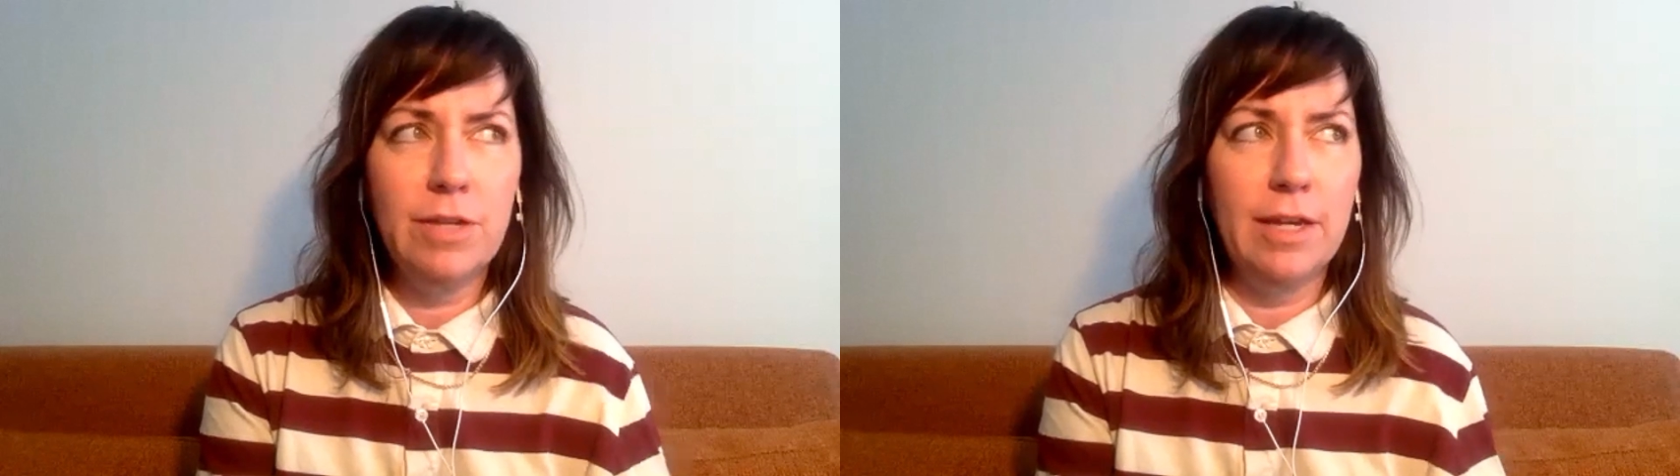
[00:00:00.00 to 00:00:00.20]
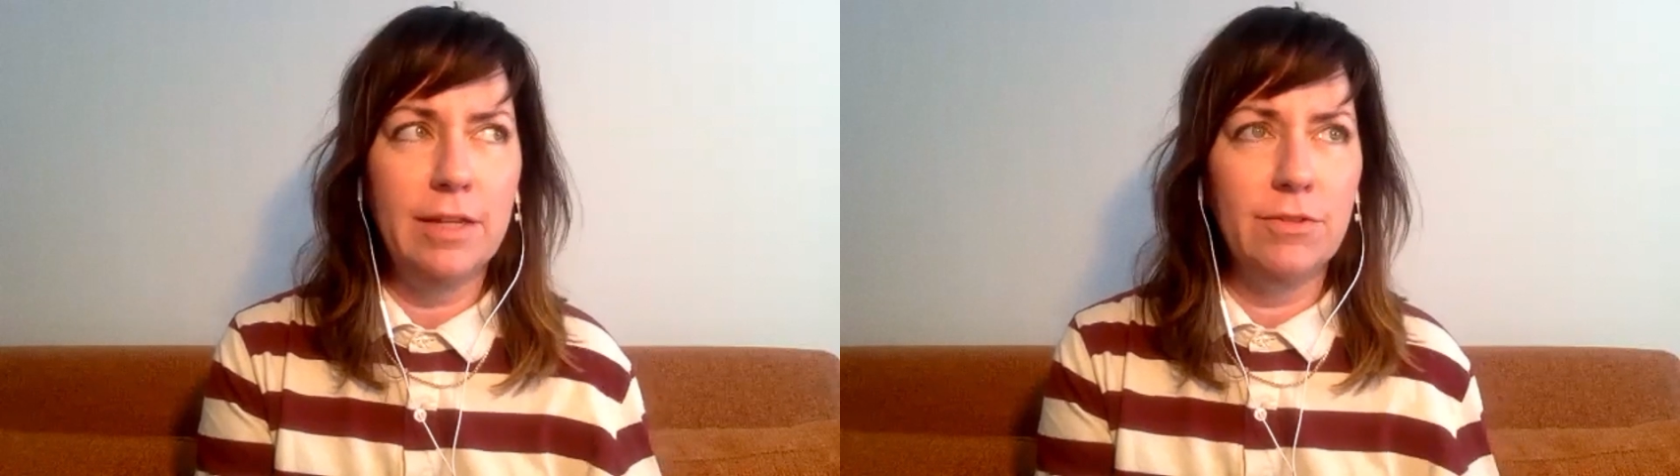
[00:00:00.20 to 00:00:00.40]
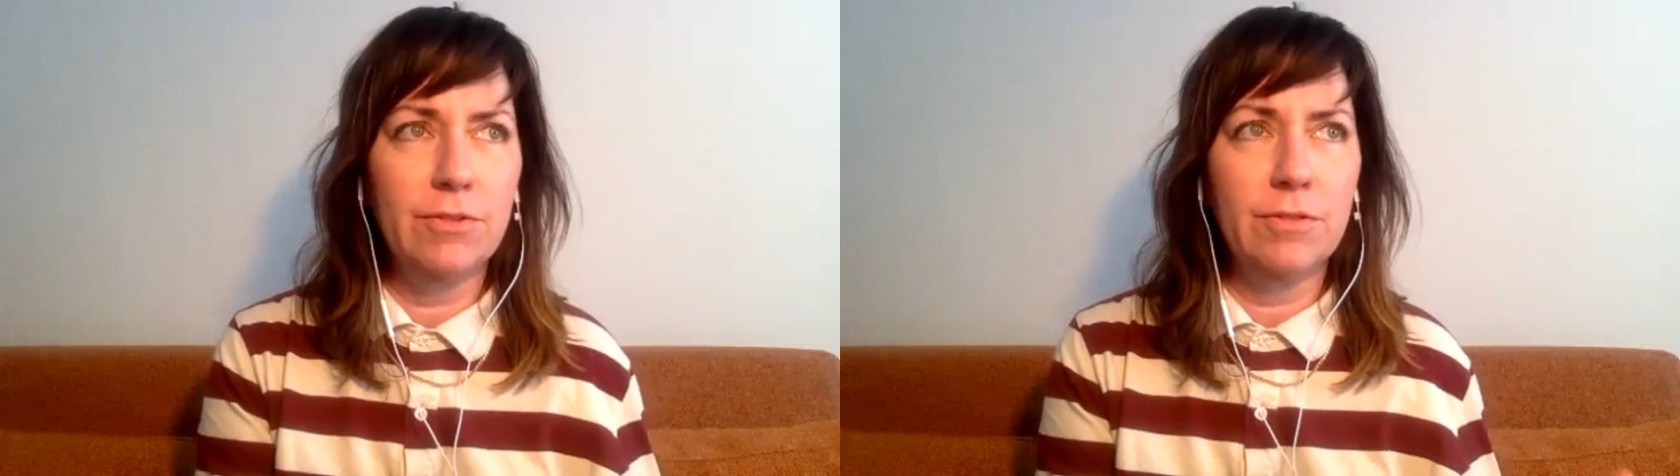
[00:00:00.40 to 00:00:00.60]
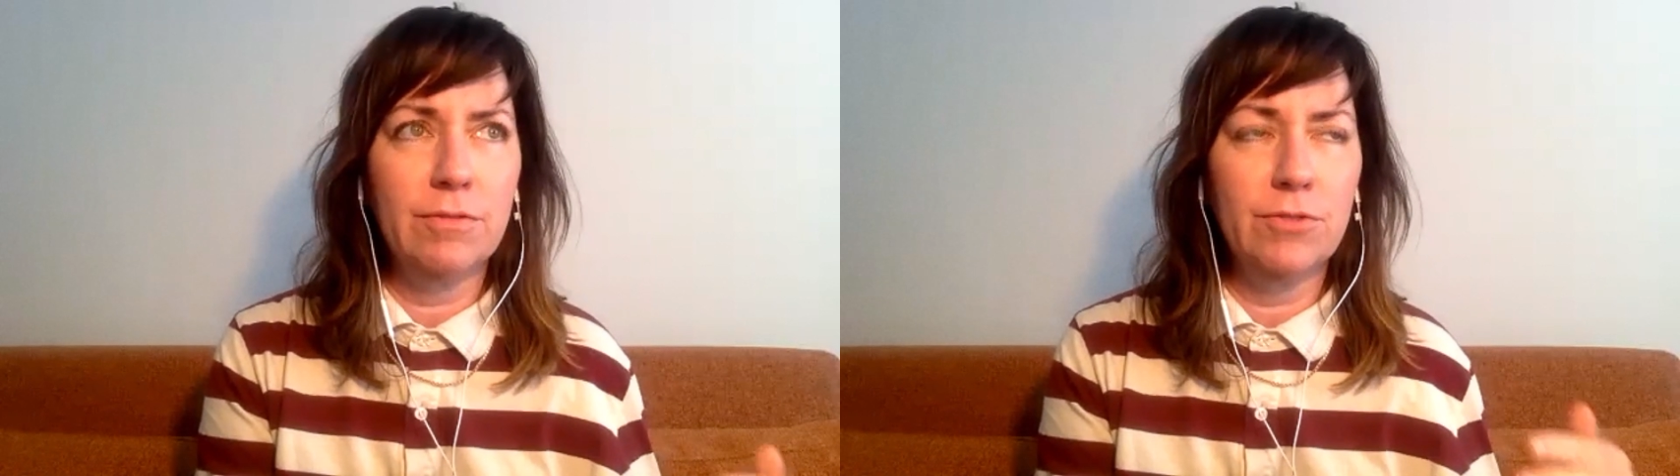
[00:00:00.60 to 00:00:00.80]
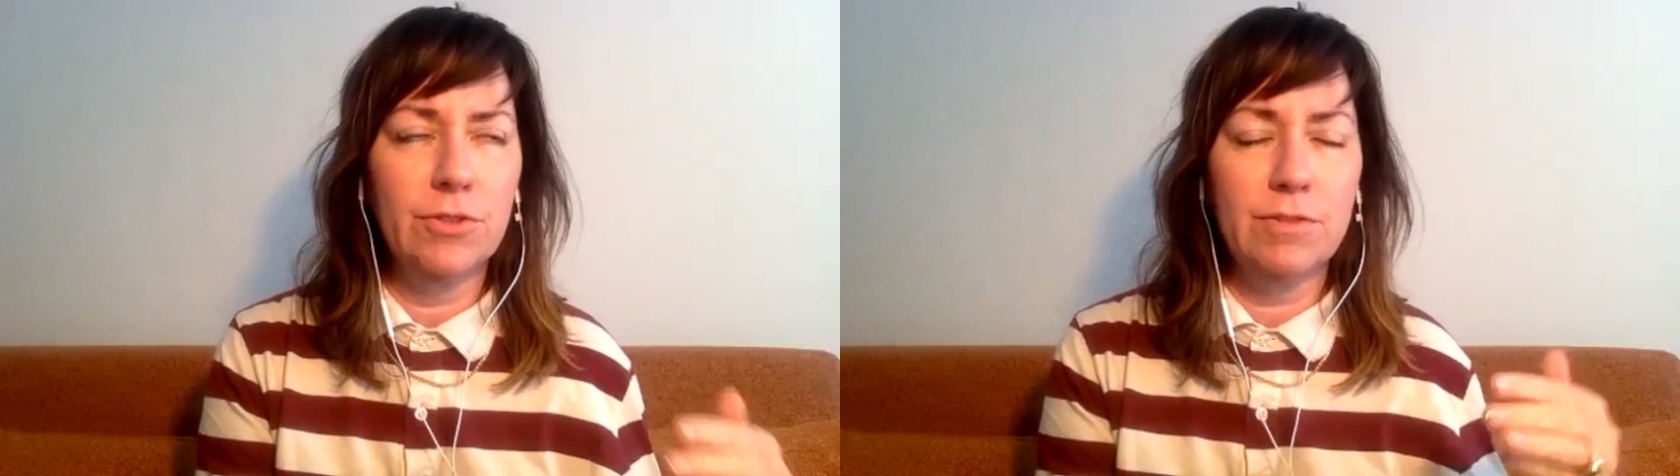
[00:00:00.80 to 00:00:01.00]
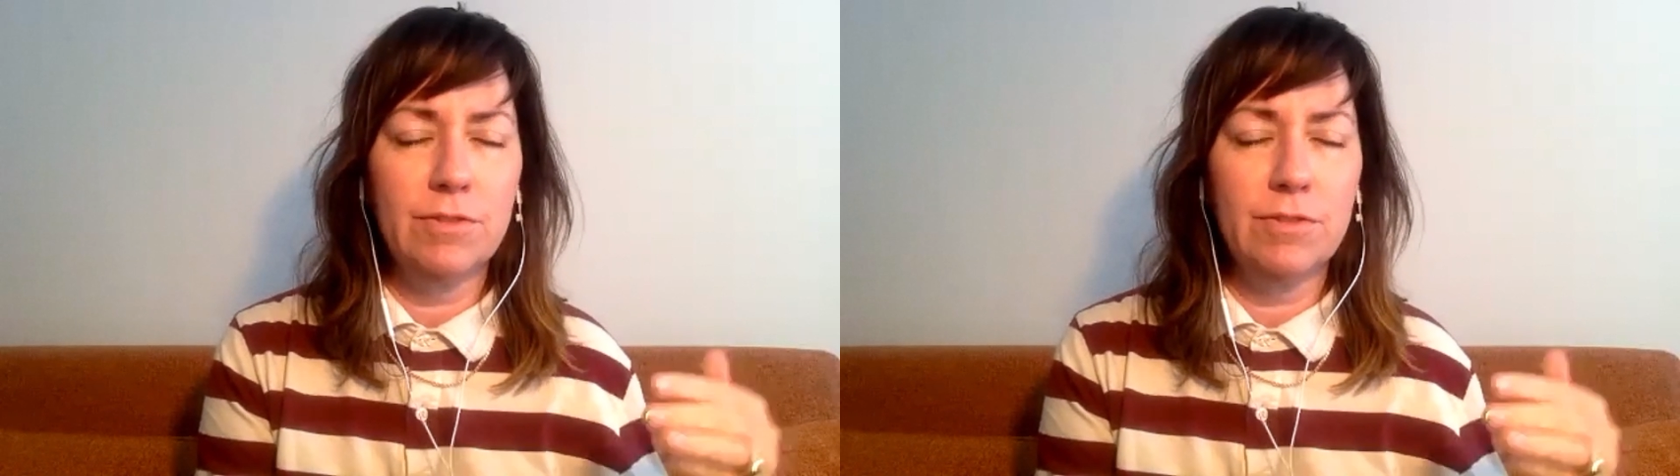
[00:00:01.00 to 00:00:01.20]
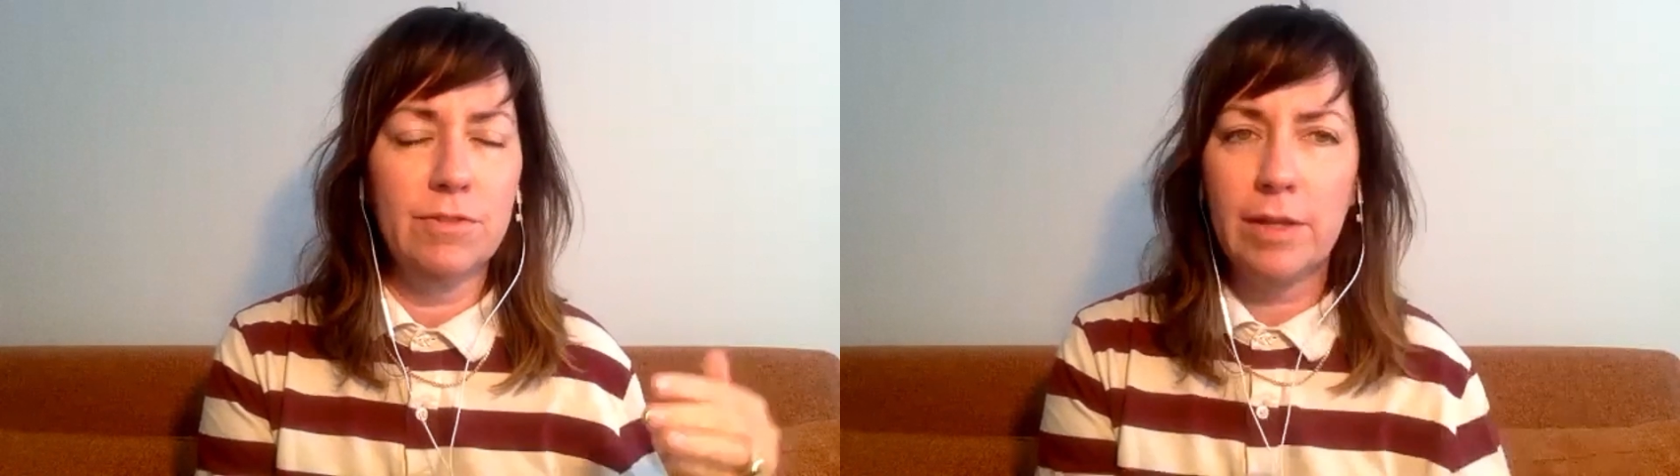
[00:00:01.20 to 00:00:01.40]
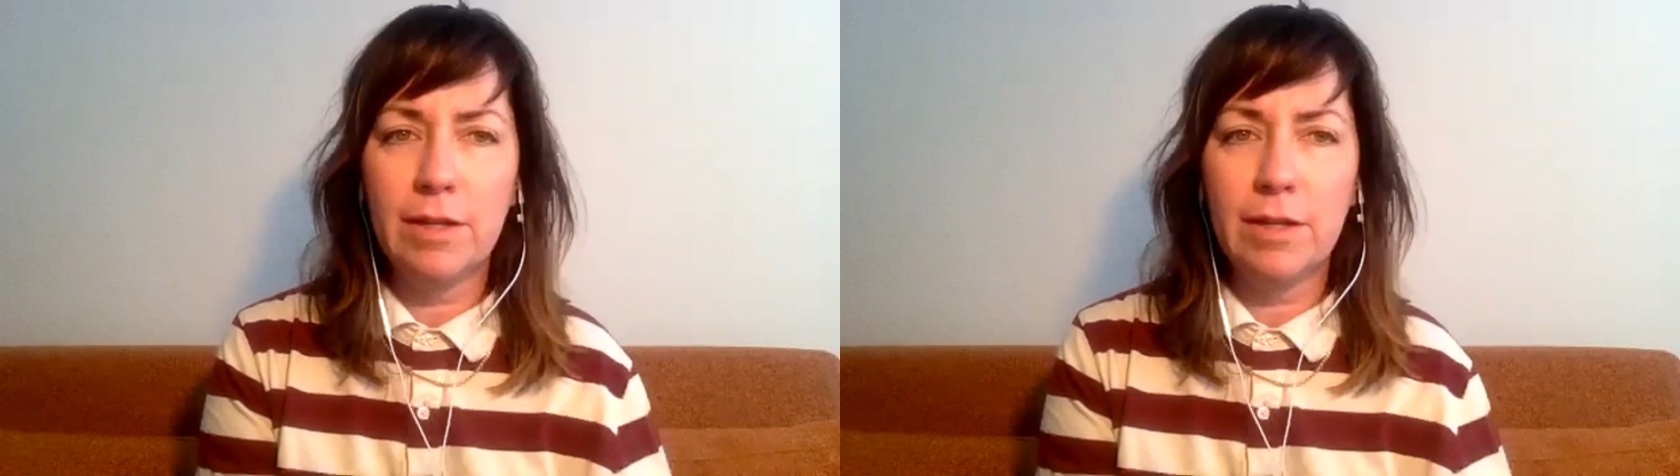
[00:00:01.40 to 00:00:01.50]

and just stick with